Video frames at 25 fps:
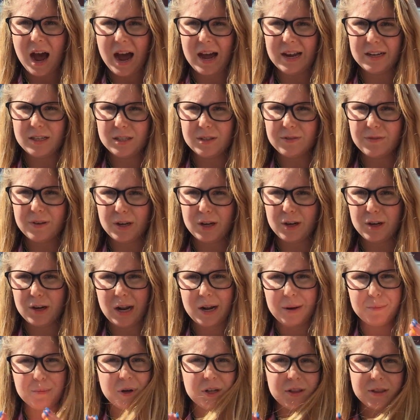I just figured
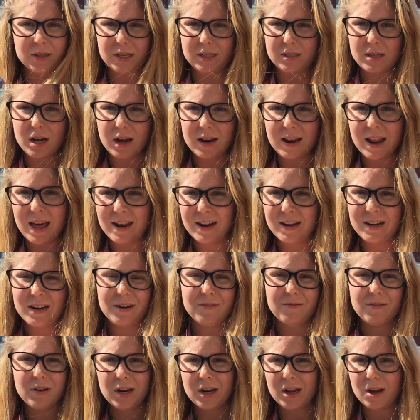I'd put this
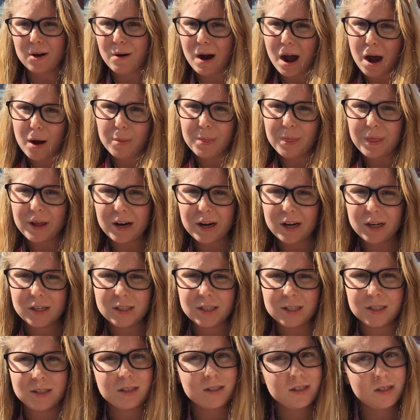unedited video out there
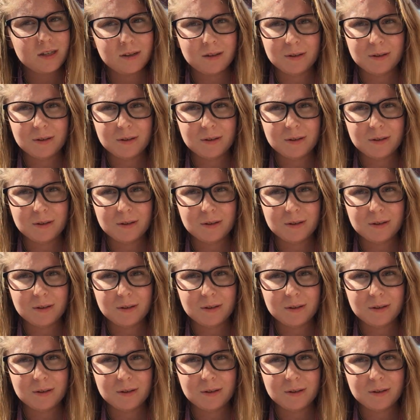just